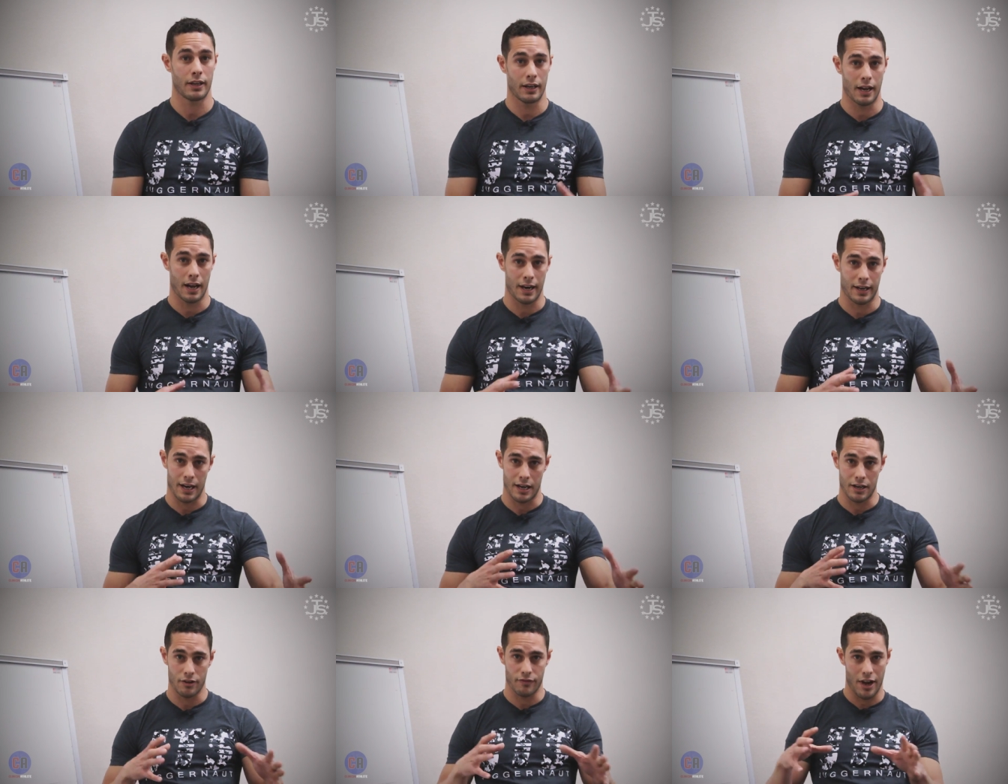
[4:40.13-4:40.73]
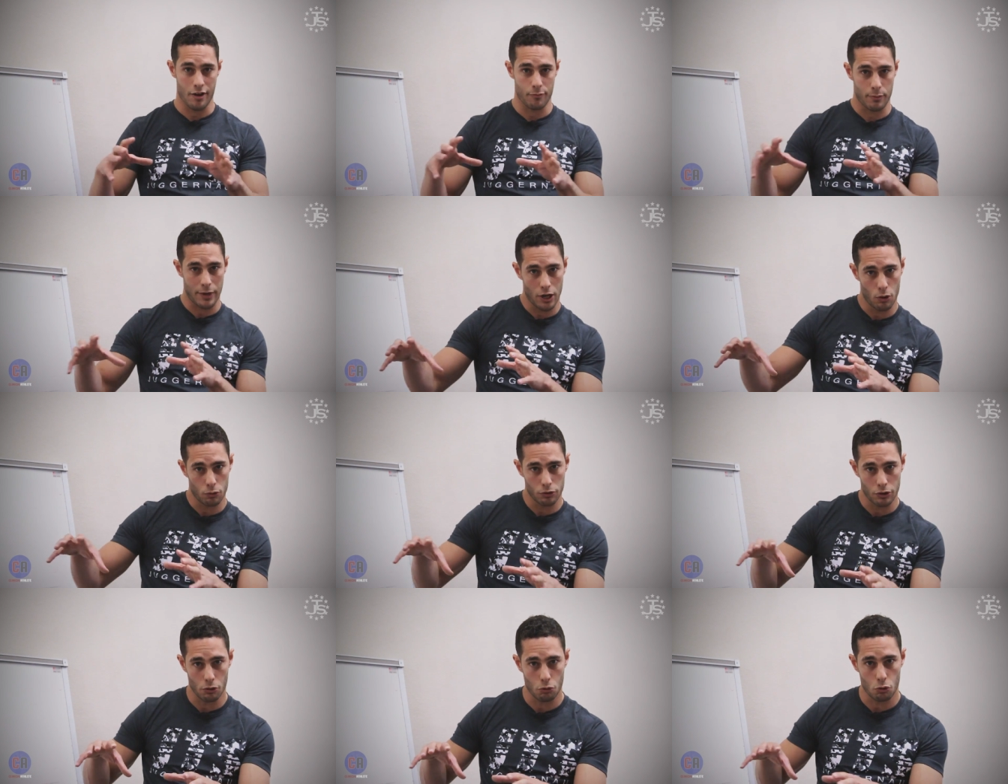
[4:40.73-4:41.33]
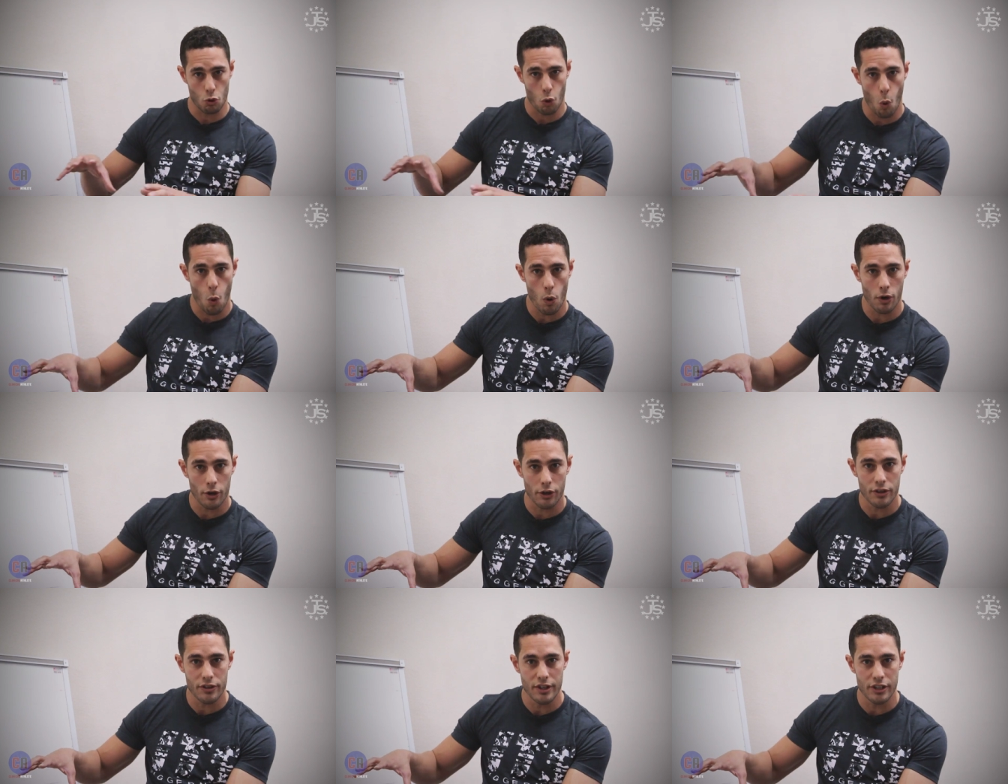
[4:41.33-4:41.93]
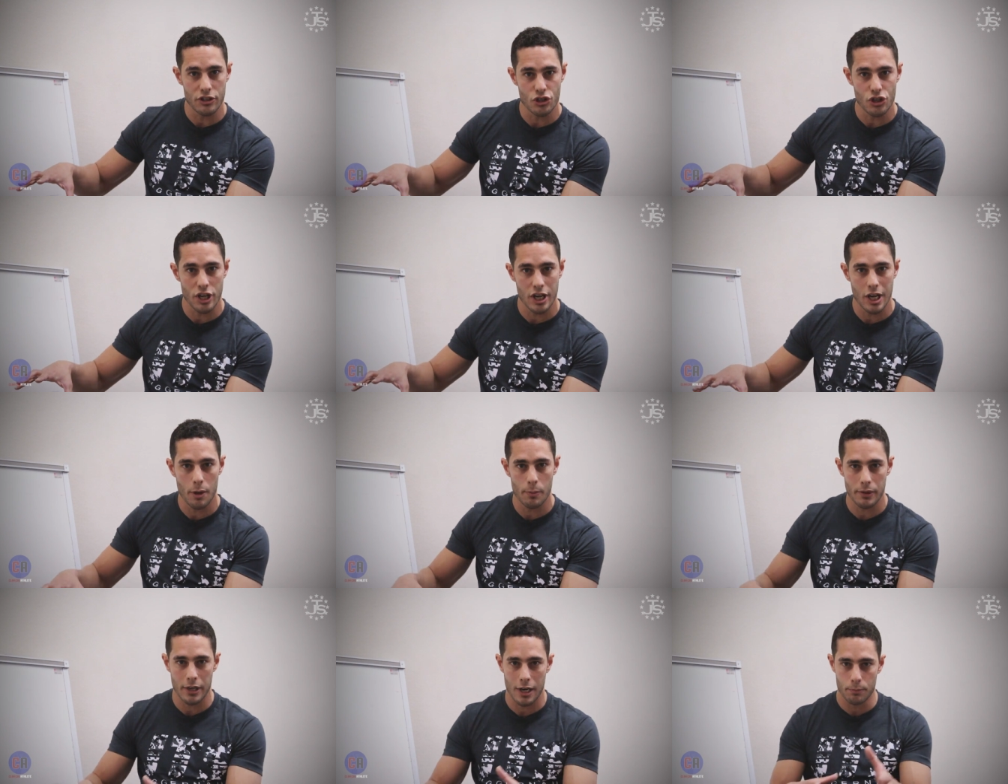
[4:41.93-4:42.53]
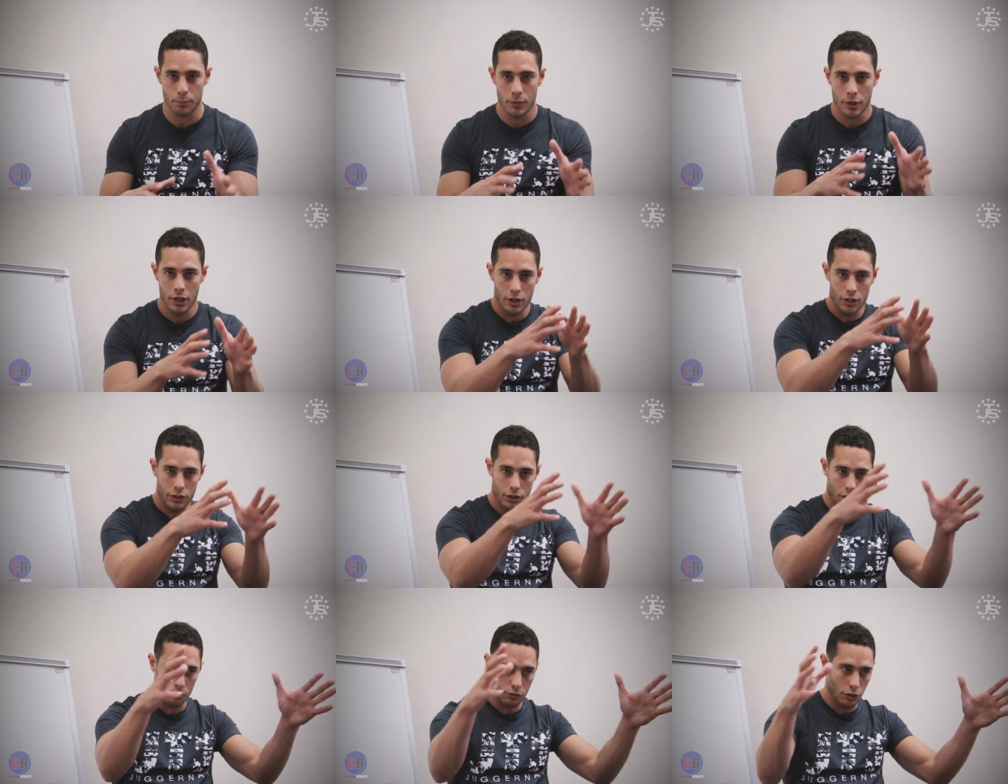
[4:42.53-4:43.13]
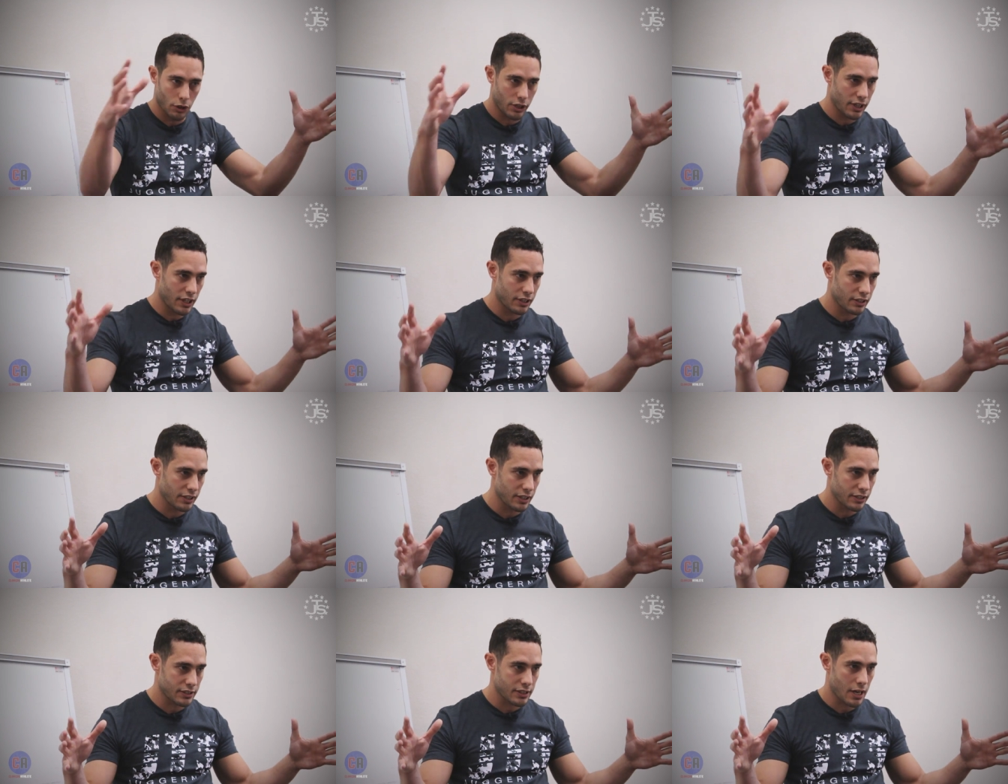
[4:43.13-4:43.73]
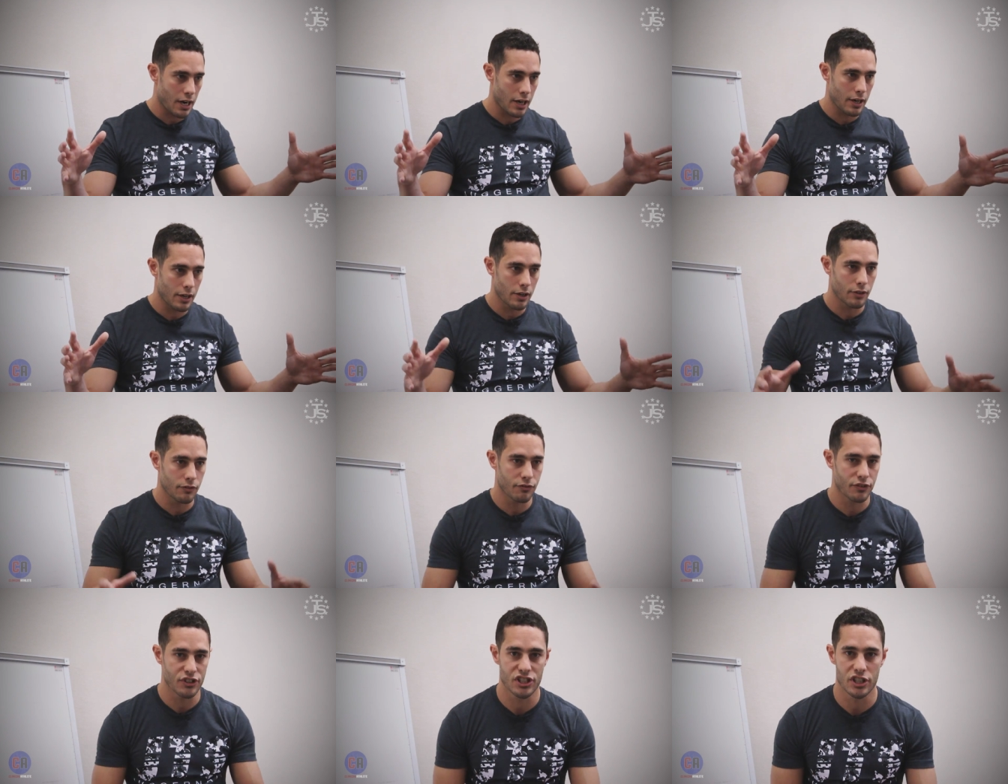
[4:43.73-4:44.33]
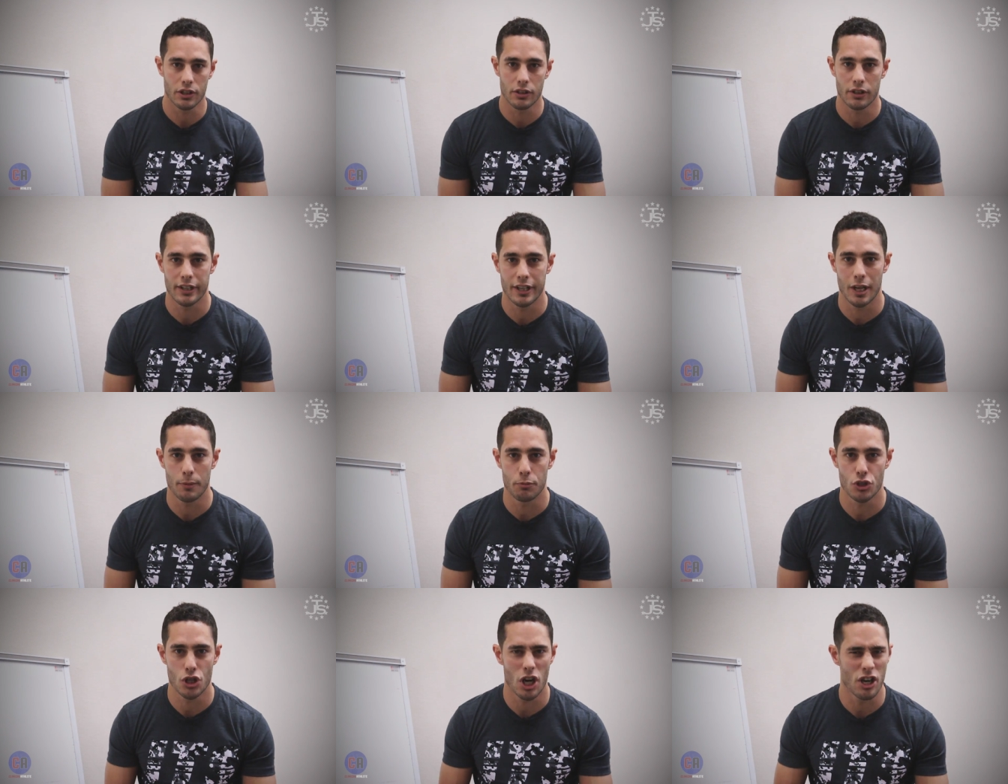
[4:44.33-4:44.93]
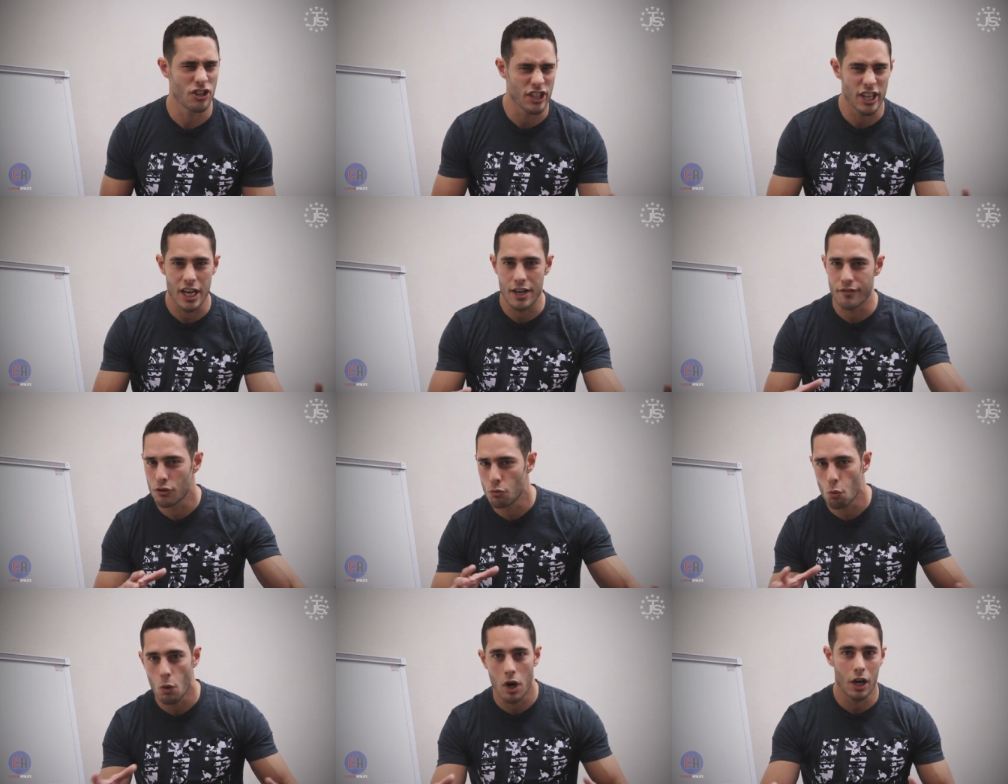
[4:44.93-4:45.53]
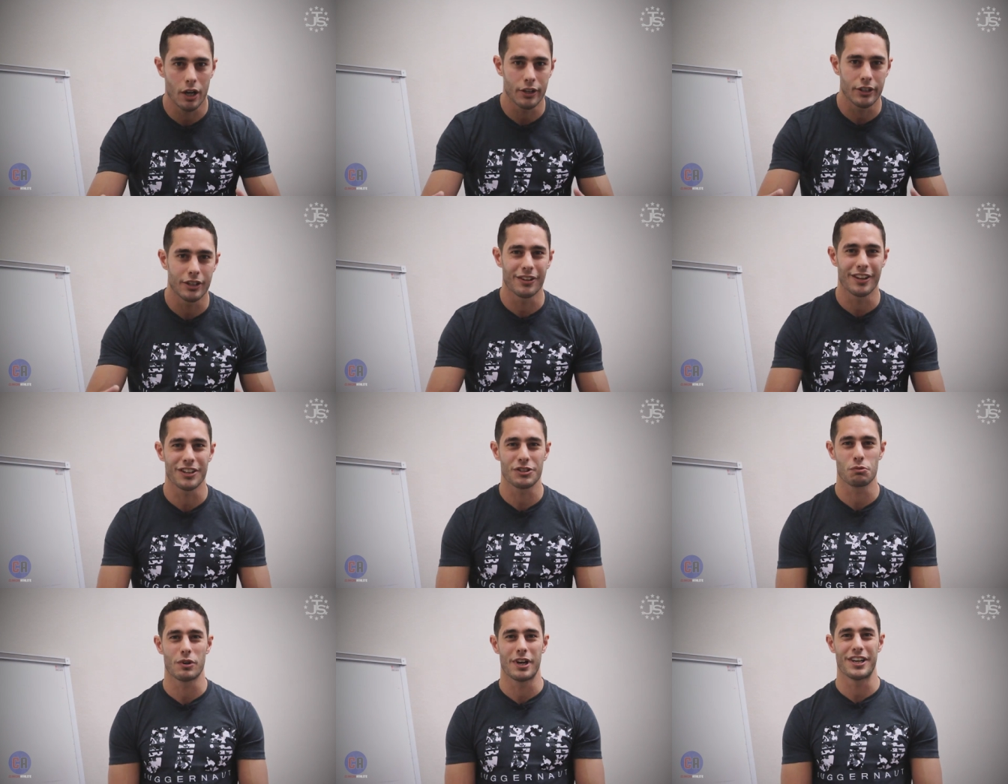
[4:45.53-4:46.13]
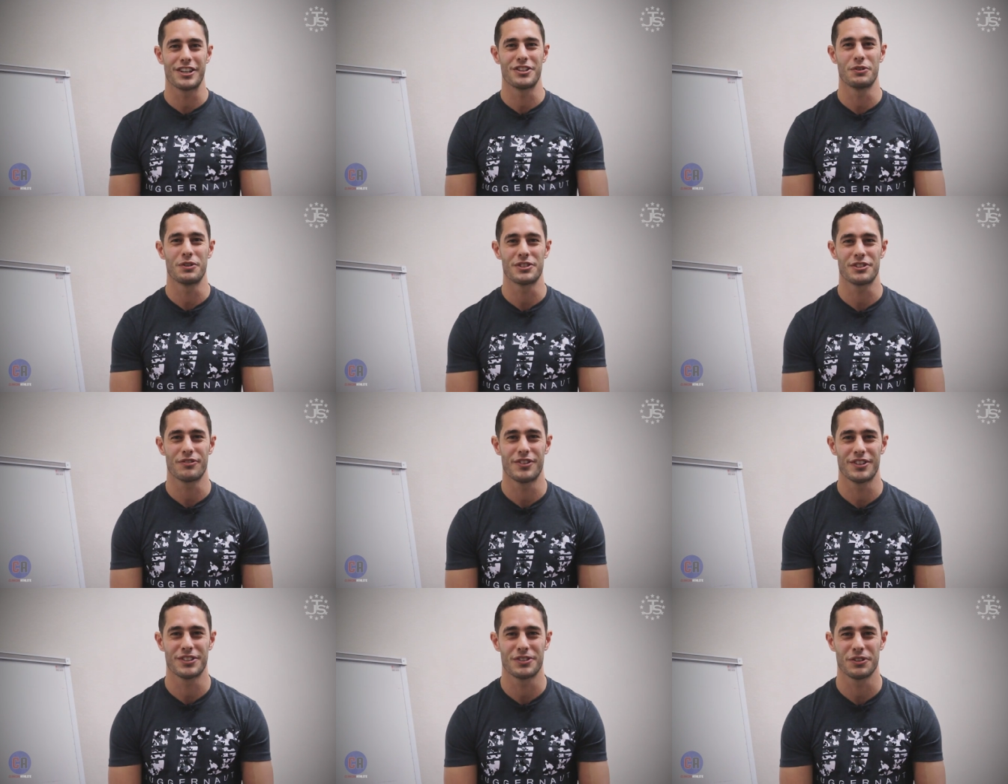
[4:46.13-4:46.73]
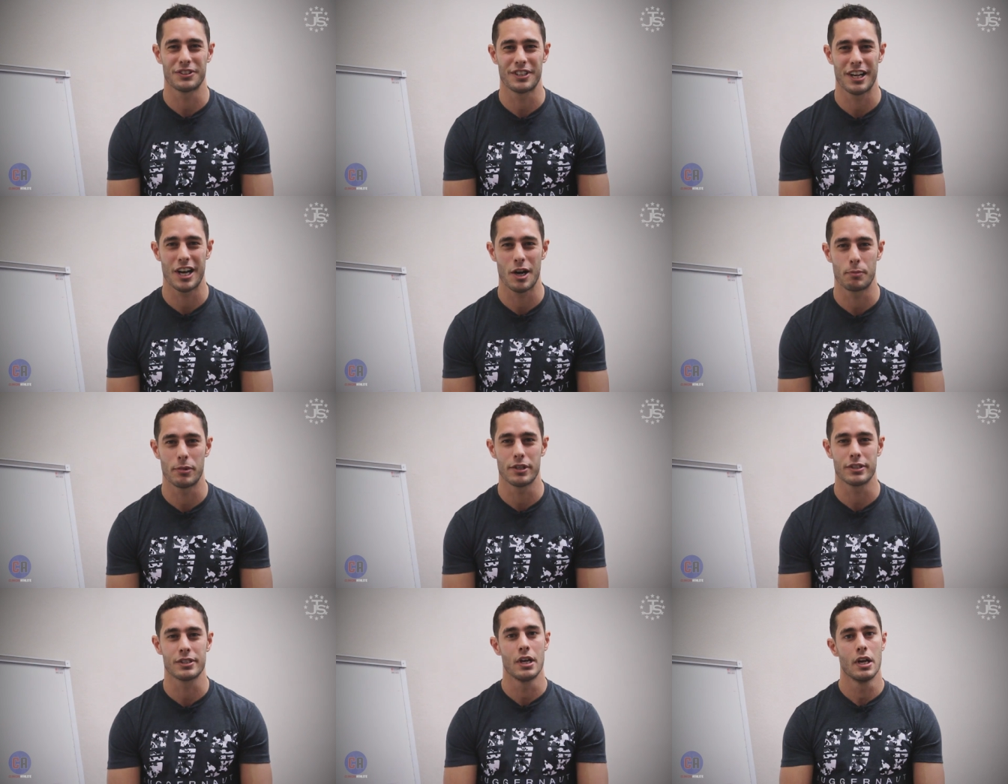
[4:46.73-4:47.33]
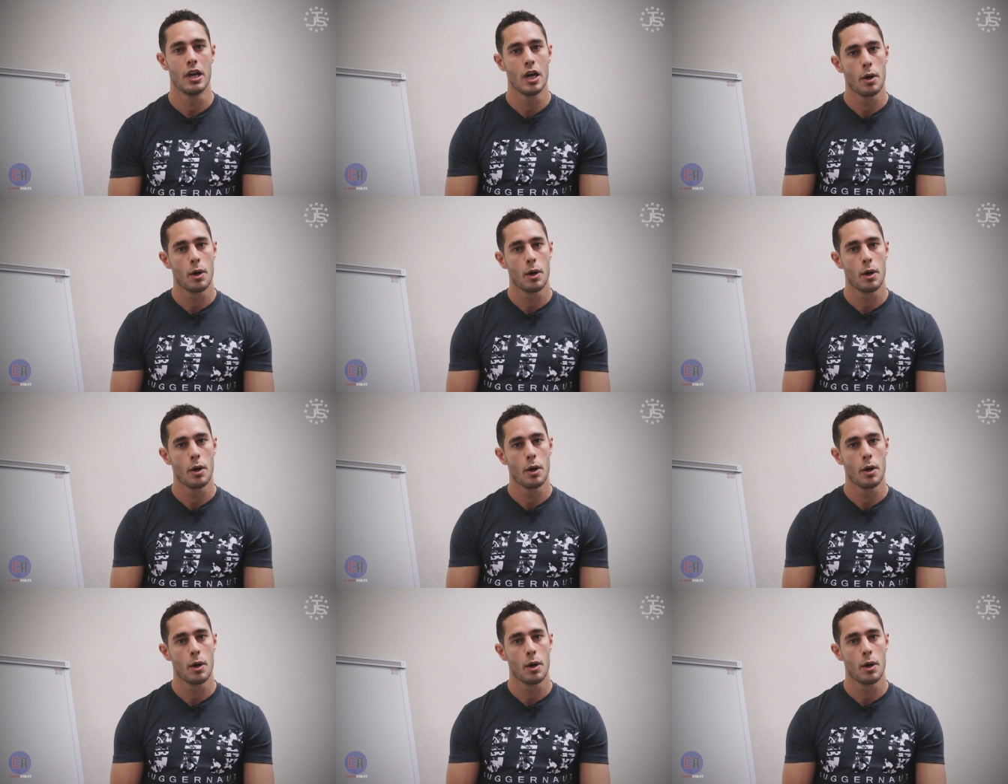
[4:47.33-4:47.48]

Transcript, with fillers: and I kind of have my own little corner in the gym and I'm you know, looking at the entire facility, I'm judging everyone, you know, that's what I do as a physical therapist.